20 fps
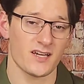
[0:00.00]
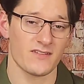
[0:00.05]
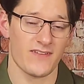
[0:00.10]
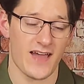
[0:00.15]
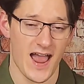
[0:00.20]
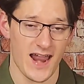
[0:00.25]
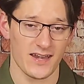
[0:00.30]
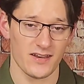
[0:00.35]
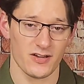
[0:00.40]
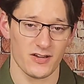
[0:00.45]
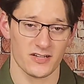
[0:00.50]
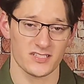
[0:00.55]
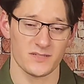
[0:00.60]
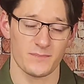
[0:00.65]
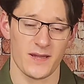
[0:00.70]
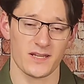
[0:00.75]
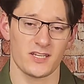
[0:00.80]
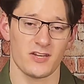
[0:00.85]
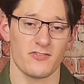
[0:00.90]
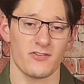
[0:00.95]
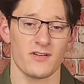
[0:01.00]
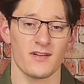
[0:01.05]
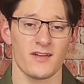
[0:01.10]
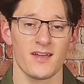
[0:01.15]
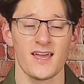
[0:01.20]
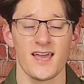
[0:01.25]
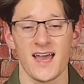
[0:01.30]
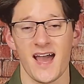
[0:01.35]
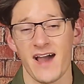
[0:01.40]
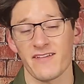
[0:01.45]
of acne-causing bacteria
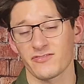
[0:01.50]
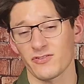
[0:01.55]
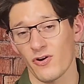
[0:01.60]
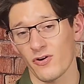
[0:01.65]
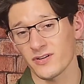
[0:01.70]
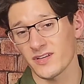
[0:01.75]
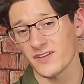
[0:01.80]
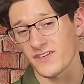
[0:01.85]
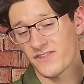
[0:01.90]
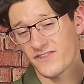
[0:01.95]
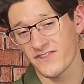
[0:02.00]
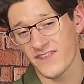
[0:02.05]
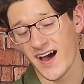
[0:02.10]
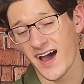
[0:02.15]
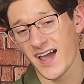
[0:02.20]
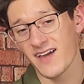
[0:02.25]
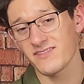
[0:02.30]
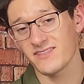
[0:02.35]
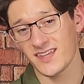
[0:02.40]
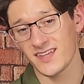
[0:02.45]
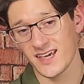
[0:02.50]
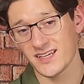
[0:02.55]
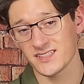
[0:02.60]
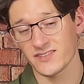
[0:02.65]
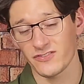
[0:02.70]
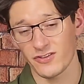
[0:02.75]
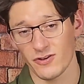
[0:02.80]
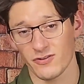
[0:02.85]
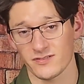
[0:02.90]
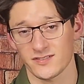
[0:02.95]
after only 5 days
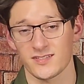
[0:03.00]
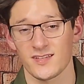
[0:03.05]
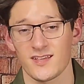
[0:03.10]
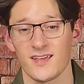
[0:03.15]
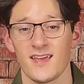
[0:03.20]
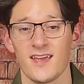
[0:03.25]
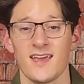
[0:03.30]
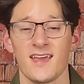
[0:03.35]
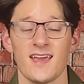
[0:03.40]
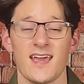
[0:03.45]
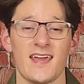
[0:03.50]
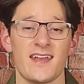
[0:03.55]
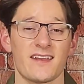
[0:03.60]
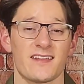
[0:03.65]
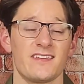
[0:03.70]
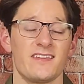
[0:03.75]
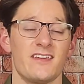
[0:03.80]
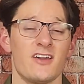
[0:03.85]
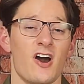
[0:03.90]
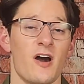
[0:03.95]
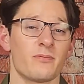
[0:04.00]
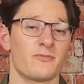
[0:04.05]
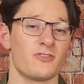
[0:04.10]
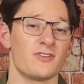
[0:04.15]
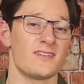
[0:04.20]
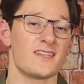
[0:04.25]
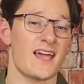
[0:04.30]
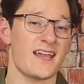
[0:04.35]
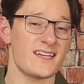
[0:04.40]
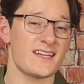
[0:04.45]
of use. And it can kill up to
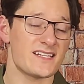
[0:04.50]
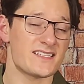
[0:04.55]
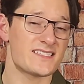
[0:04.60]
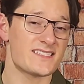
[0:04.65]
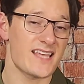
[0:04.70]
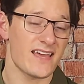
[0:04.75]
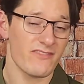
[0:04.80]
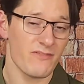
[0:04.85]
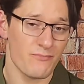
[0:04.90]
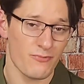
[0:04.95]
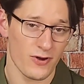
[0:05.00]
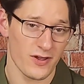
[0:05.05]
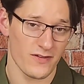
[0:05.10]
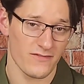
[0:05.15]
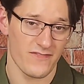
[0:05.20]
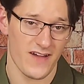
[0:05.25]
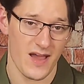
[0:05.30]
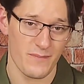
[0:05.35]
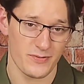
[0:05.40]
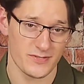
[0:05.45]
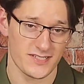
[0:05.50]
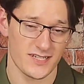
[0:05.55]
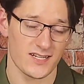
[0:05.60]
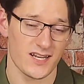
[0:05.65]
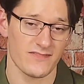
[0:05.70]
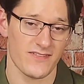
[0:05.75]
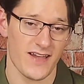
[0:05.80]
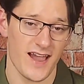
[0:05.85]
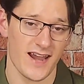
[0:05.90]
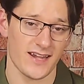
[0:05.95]
97.5%
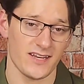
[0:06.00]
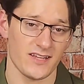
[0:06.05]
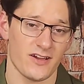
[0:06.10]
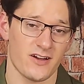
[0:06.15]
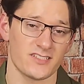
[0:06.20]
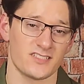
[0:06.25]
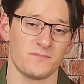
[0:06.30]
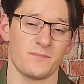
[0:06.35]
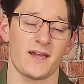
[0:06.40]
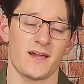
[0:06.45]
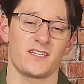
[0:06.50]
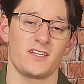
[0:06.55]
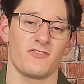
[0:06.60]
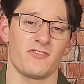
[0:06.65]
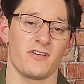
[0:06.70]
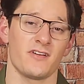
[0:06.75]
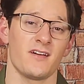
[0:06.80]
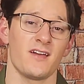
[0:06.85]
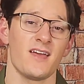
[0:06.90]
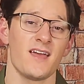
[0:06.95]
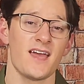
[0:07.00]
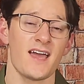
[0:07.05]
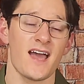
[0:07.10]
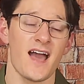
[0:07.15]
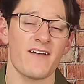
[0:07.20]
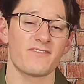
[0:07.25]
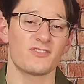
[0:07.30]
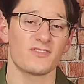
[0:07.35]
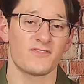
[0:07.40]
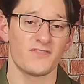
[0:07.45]
of acne-causing bacteria
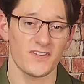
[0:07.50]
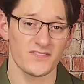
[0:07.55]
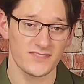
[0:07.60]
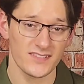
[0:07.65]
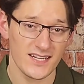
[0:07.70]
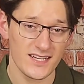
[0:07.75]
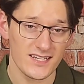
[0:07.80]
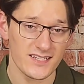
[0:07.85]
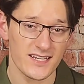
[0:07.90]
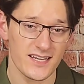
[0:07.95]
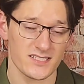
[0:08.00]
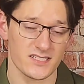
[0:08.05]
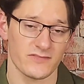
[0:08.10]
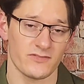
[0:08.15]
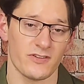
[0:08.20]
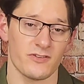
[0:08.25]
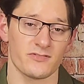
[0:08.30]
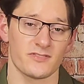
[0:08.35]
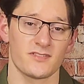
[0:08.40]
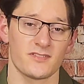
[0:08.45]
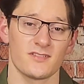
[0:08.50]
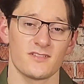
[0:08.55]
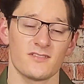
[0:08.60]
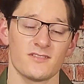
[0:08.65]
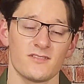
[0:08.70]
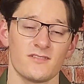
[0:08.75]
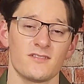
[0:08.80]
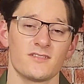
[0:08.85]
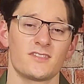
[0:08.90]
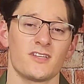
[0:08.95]
after 15 days of use.
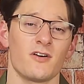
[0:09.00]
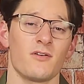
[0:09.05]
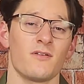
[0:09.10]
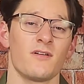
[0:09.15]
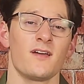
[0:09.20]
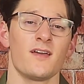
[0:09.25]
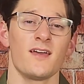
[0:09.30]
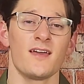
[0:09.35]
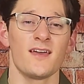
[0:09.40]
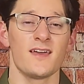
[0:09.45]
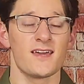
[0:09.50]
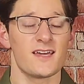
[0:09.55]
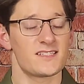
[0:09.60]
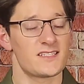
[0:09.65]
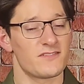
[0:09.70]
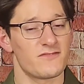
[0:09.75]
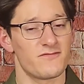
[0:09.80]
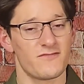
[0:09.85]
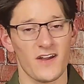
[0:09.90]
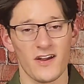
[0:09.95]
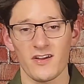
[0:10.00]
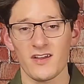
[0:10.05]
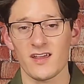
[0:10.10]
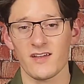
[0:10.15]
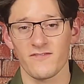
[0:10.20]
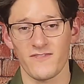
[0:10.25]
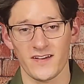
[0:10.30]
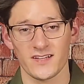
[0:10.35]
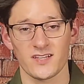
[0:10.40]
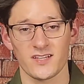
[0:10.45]
So it's a very
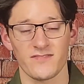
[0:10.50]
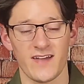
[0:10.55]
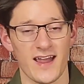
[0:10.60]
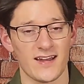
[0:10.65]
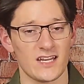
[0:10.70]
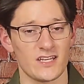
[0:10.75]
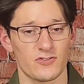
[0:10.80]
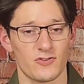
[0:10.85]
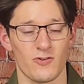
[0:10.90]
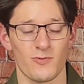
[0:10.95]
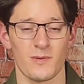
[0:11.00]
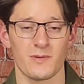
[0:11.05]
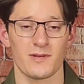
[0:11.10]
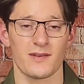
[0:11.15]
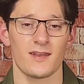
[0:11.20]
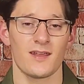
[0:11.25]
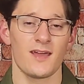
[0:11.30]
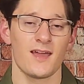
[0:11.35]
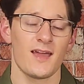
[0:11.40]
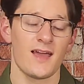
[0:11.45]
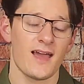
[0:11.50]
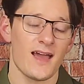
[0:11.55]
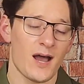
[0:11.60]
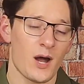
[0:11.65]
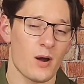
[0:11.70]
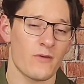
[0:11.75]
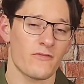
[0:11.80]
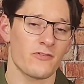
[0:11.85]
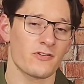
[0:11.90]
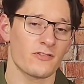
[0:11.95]
effective acne treatment.
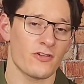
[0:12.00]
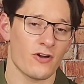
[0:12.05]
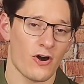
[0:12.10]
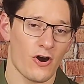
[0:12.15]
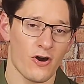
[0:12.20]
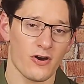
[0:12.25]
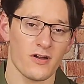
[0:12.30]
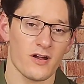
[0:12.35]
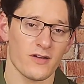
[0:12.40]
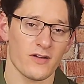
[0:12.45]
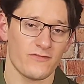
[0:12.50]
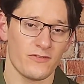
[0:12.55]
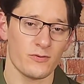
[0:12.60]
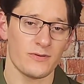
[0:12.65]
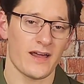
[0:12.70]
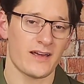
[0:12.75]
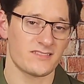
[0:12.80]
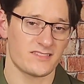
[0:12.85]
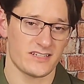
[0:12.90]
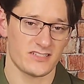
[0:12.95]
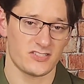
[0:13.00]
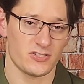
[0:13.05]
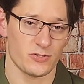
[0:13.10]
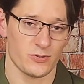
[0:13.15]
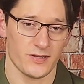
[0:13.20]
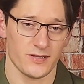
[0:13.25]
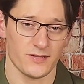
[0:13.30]
However, there are a few downsides to